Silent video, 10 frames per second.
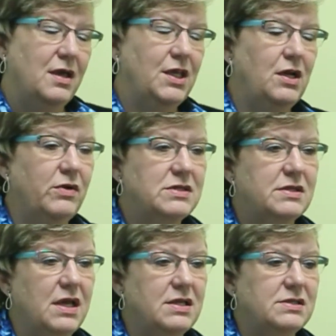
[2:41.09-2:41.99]
You know,
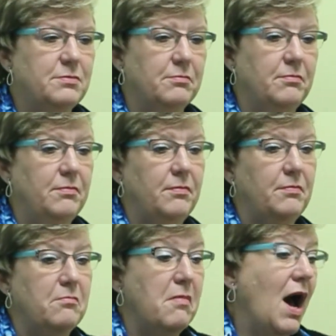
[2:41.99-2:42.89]
as
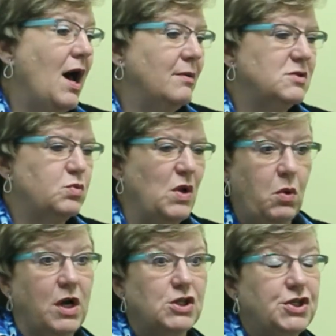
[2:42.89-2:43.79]
moms, we
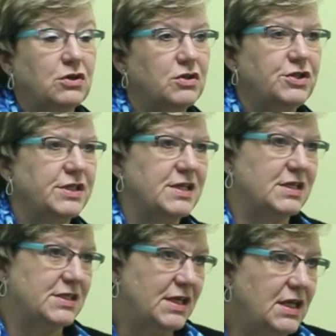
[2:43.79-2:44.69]
want our children to
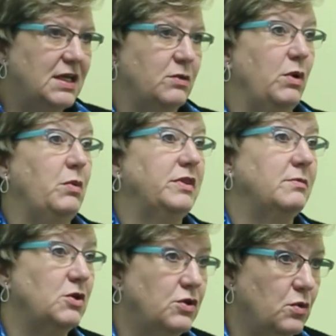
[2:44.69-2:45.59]
succeed and we want
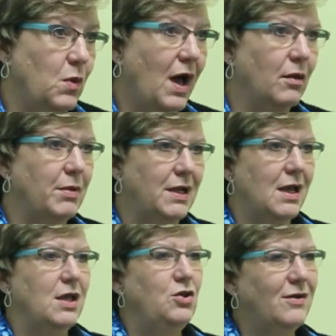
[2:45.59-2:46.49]
them to do well, but
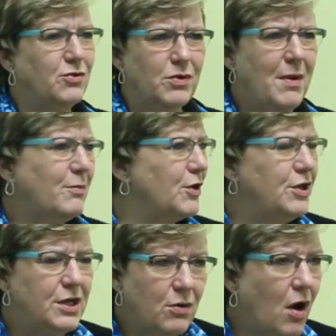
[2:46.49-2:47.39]
you have to remember,
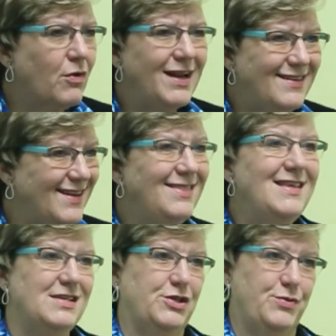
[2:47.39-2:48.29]
you already did
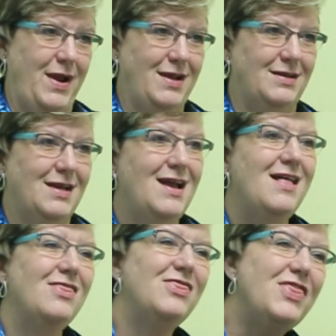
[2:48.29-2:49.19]
this grade.
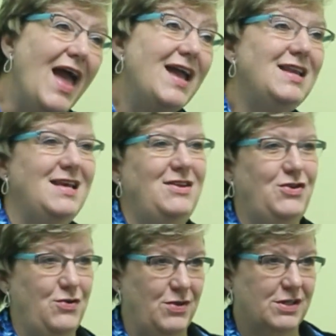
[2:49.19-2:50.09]
They need to
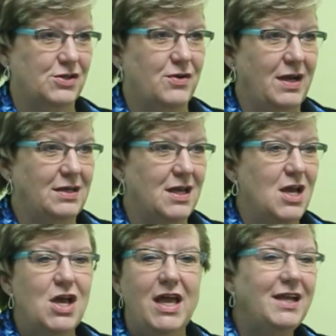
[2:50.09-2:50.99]
do this grade.
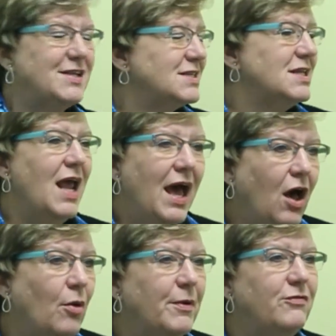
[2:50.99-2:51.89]
It doesn't
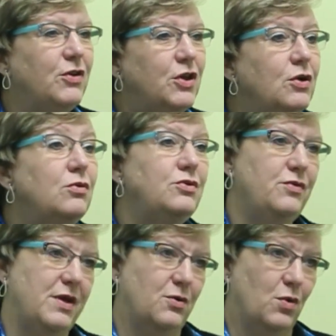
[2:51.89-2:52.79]
help if you
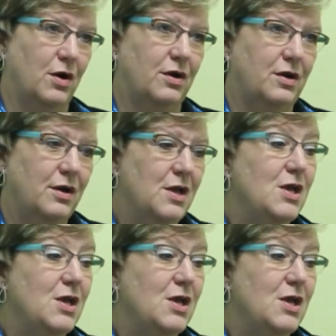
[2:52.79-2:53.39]
do their work.